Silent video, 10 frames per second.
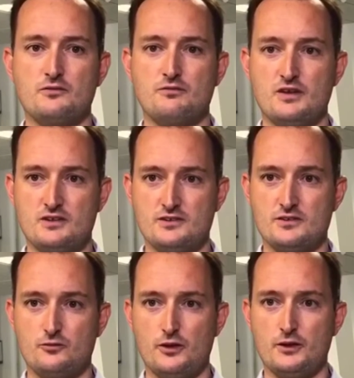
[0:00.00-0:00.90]
and visions
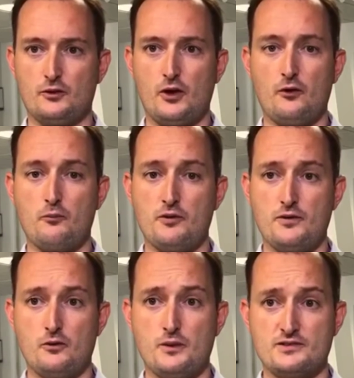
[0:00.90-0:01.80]
of where you're going with
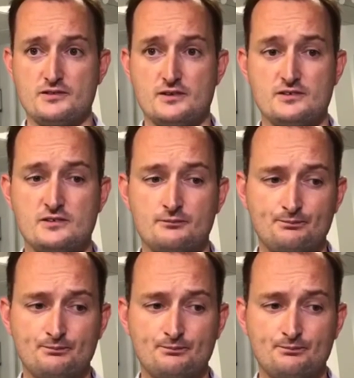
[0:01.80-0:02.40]
your business.